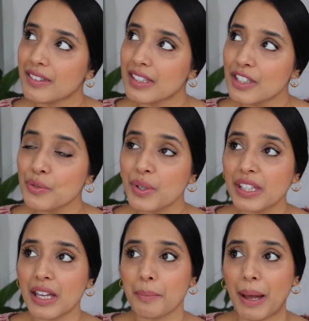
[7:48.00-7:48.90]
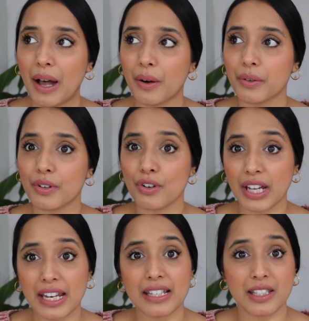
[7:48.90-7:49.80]
this is really about
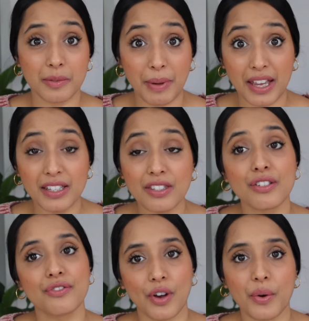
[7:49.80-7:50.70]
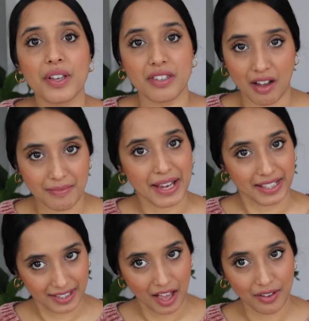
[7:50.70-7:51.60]
creating space to focus on
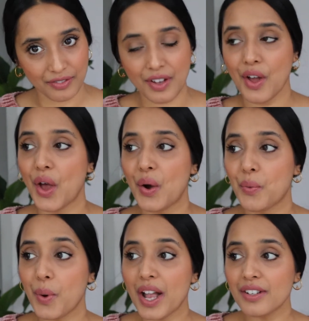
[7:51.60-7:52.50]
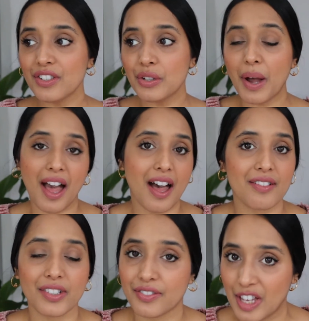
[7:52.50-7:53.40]
myself. When you
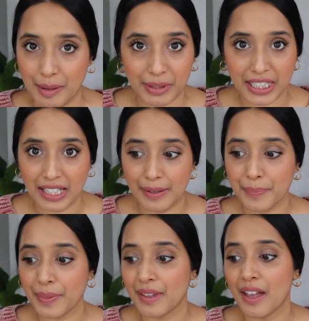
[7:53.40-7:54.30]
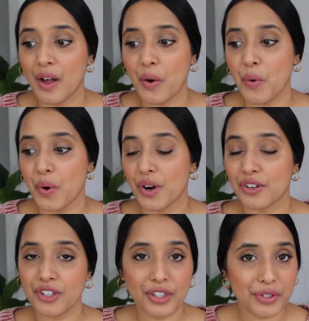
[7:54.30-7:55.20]
have a family, or
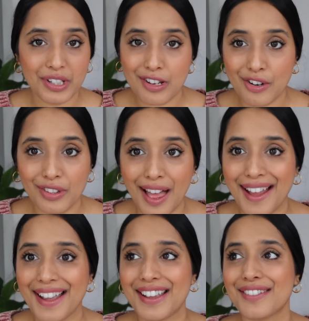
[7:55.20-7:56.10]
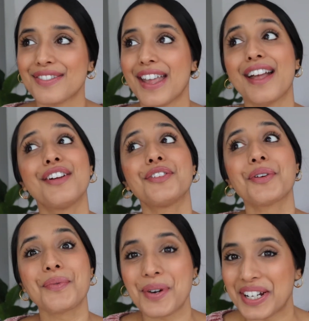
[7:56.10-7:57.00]
children in your life and
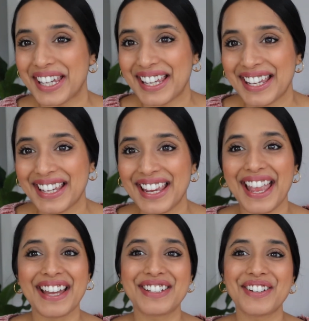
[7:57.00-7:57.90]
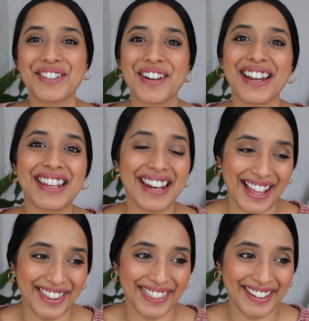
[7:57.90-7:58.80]
you're working and you're trying to get
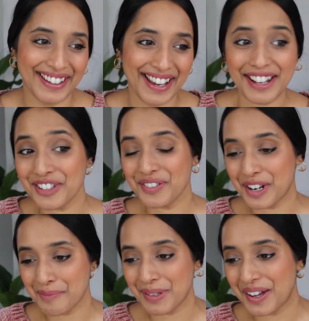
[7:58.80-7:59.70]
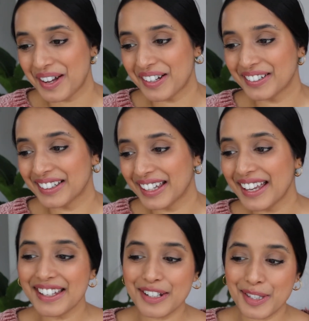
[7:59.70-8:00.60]
healthy and you've got a blog
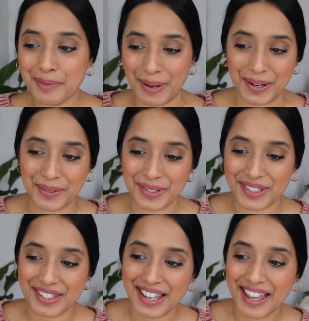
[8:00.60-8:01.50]
and a spouse